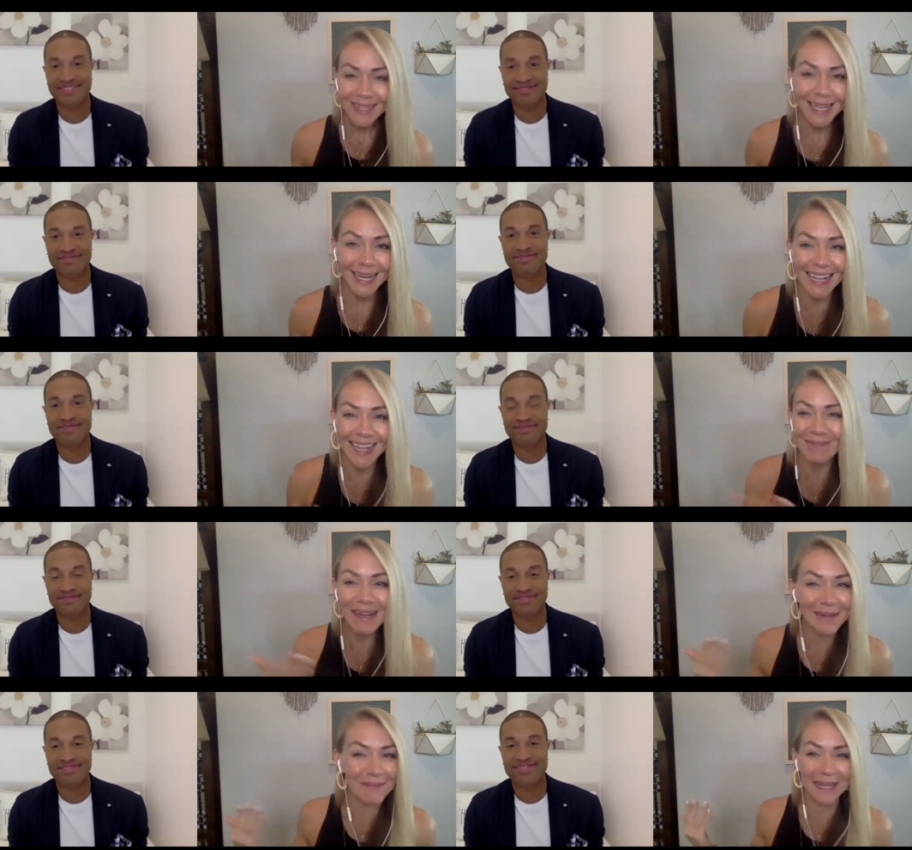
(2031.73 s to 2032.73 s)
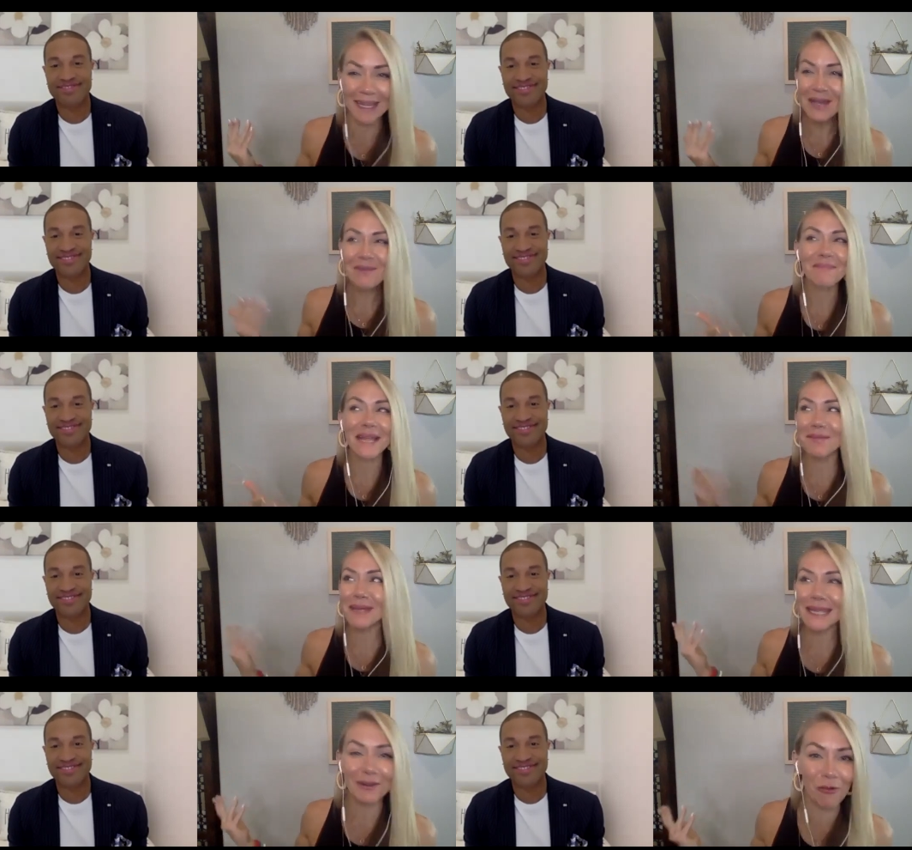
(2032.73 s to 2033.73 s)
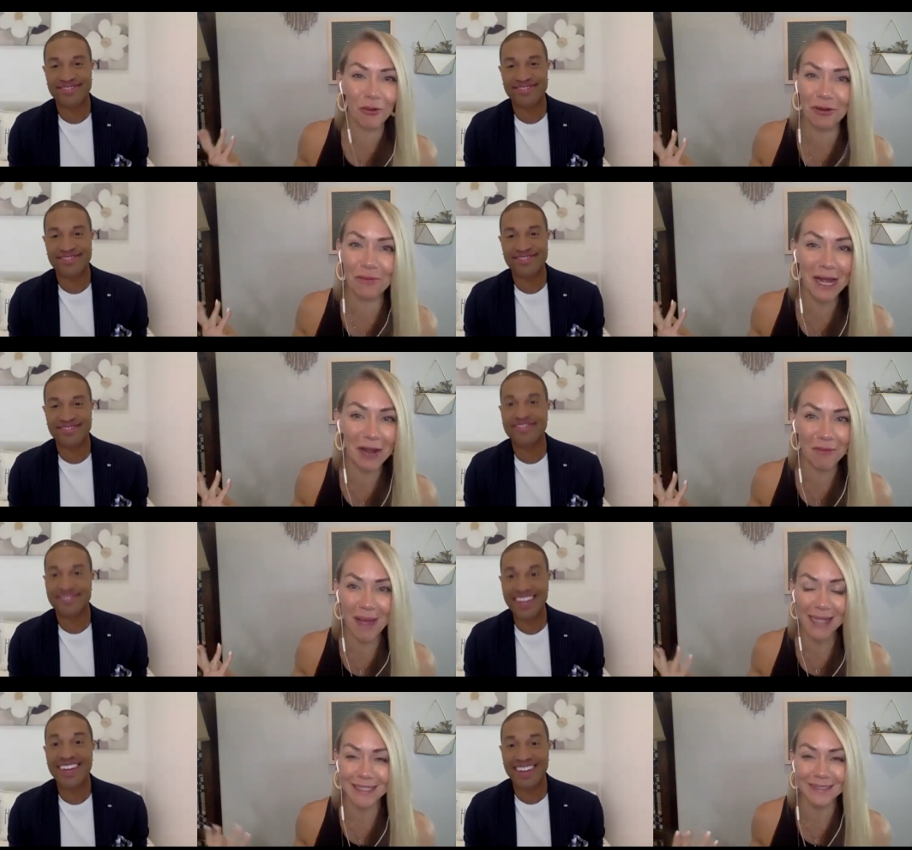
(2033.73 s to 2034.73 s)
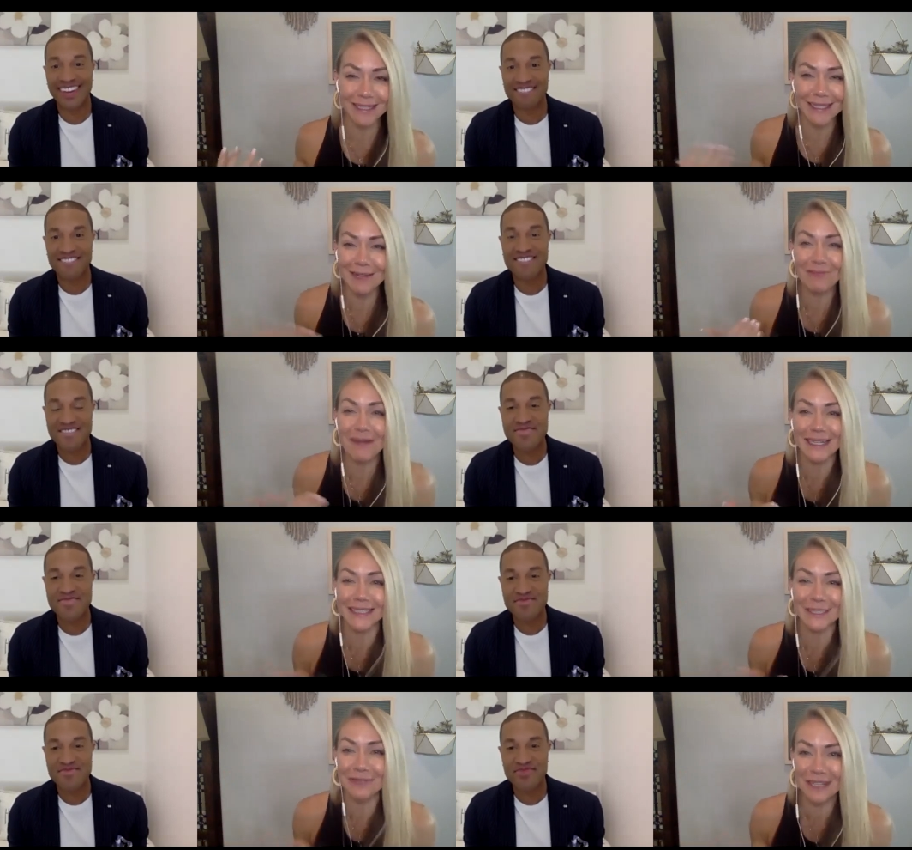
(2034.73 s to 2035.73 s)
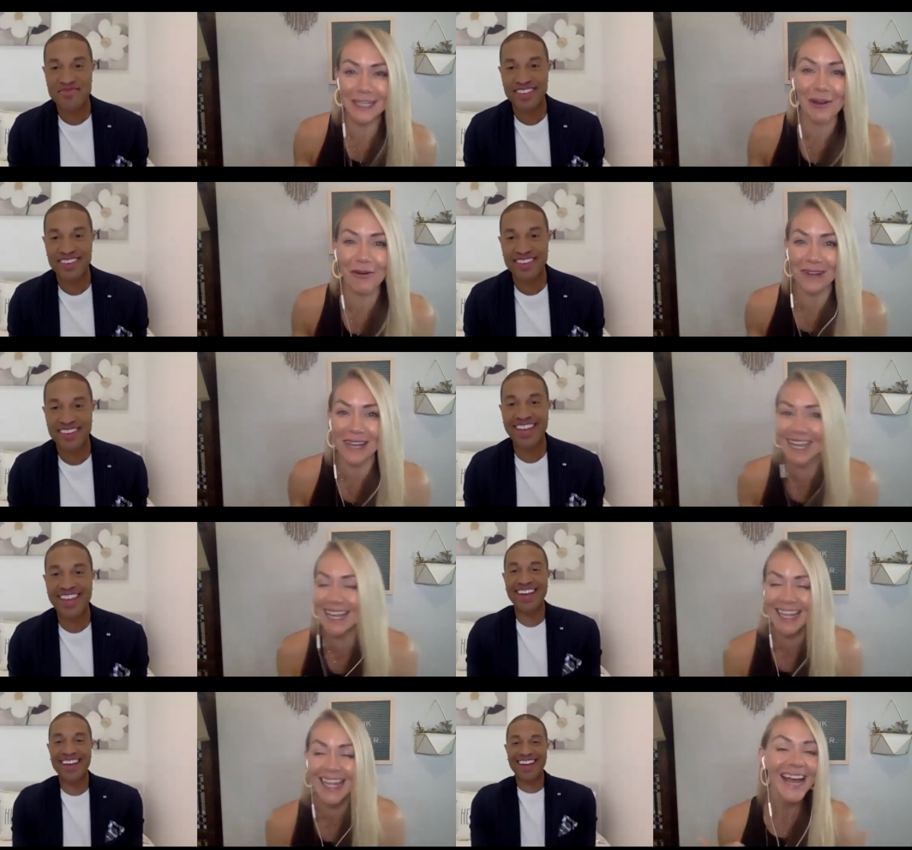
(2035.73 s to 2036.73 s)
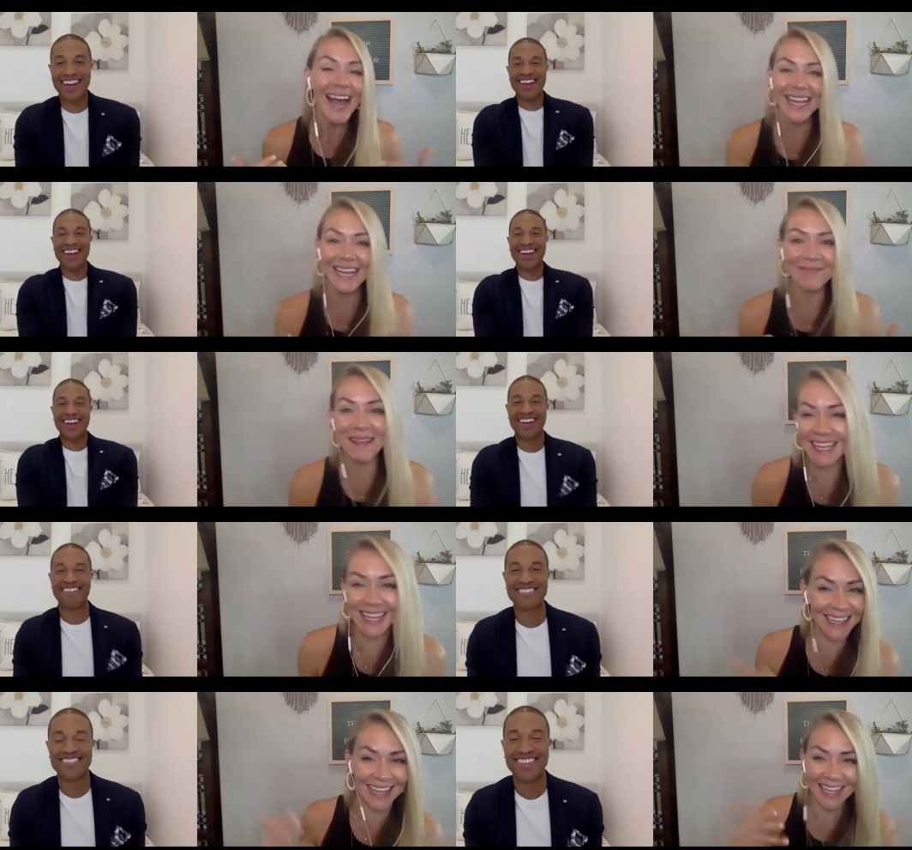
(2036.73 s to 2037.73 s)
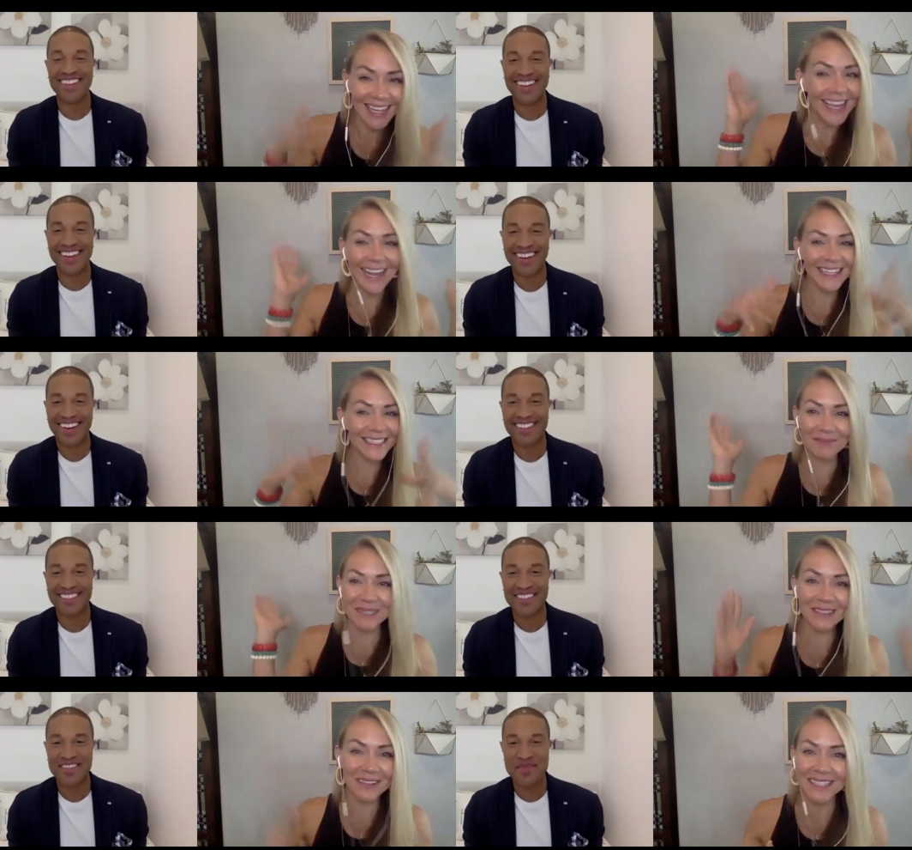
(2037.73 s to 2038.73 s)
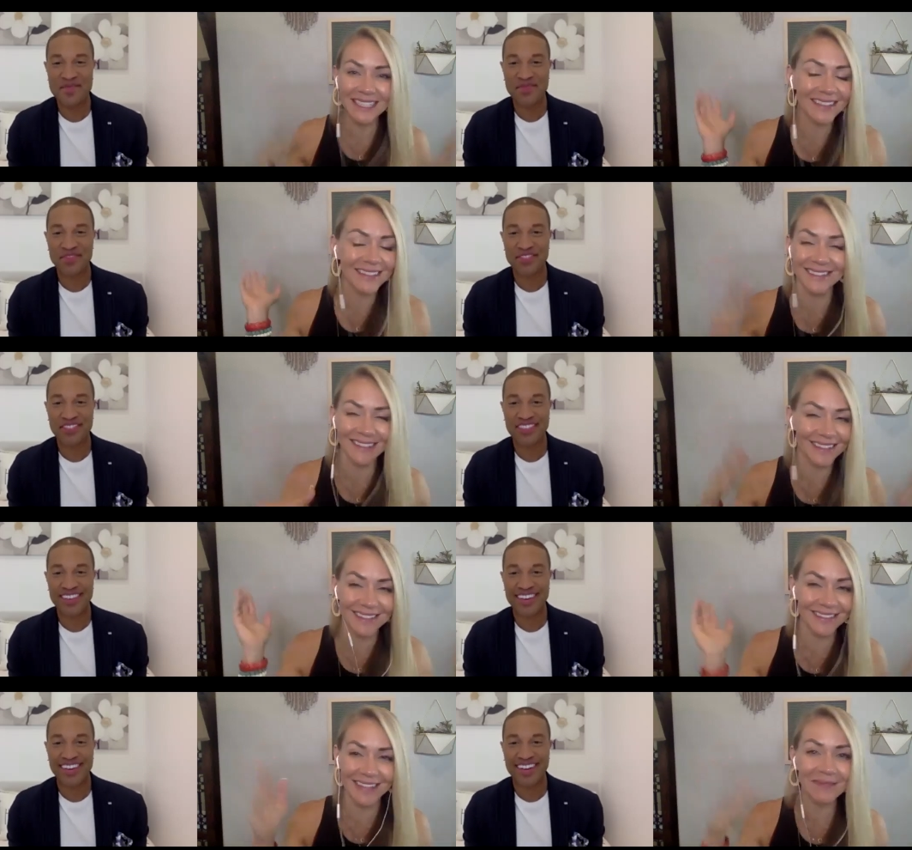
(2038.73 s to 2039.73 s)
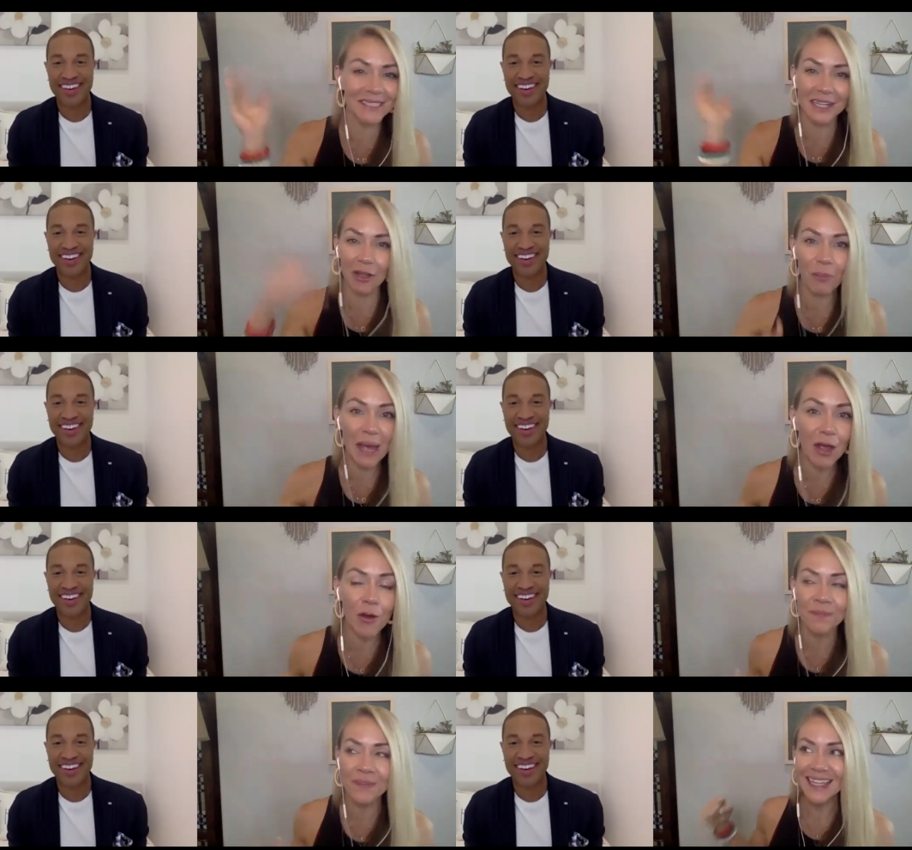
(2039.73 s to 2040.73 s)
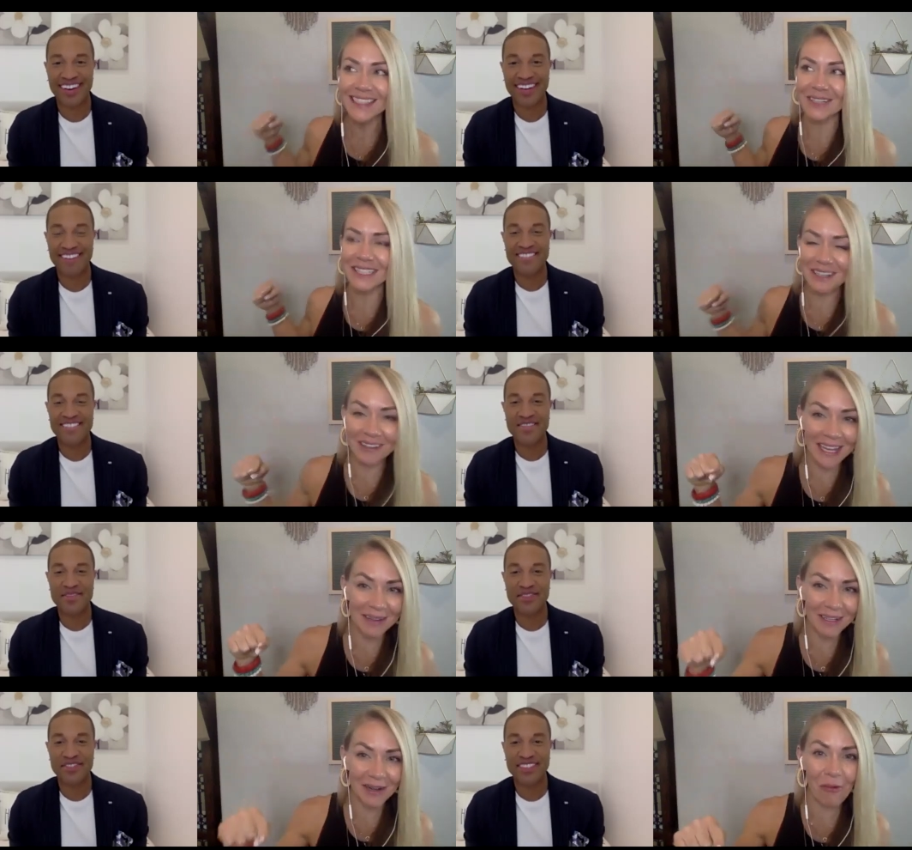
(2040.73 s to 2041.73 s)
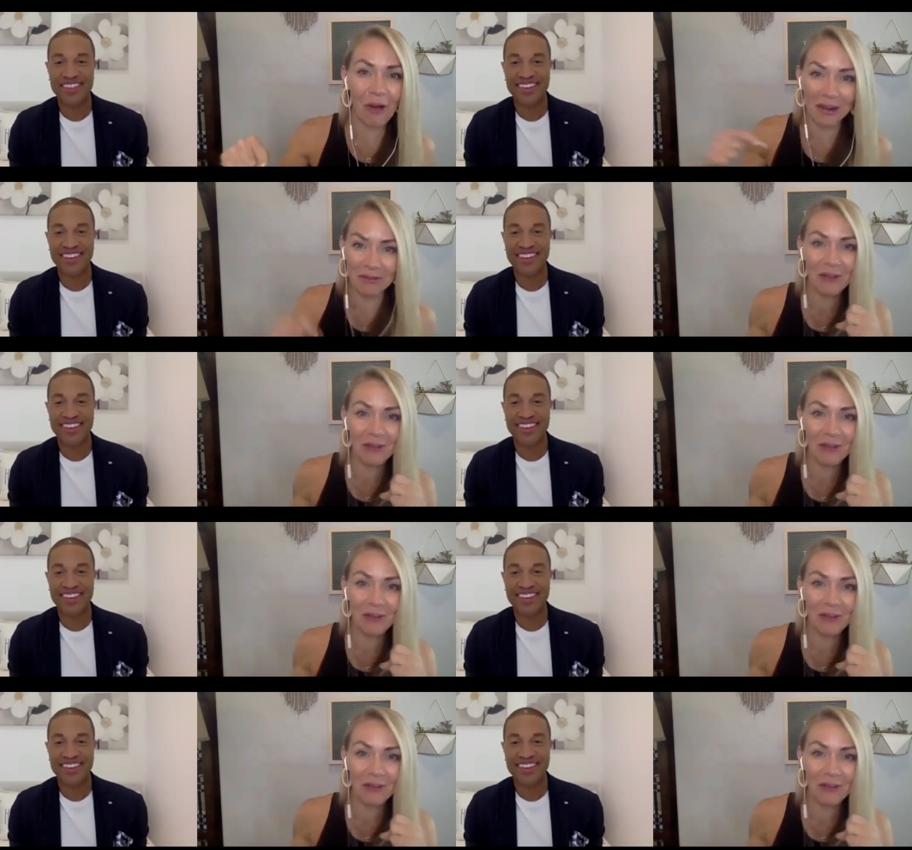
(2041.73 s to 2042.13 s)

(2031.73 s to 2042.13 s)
Speaker 1: And I made it make maybe a quarter mile max. And I was like, never mind. It's too freaking cold. I can't, I can't make it. Like, I guess I'm just crazy. I don't know. I'm just going to go back home. So I started like, you know, walking real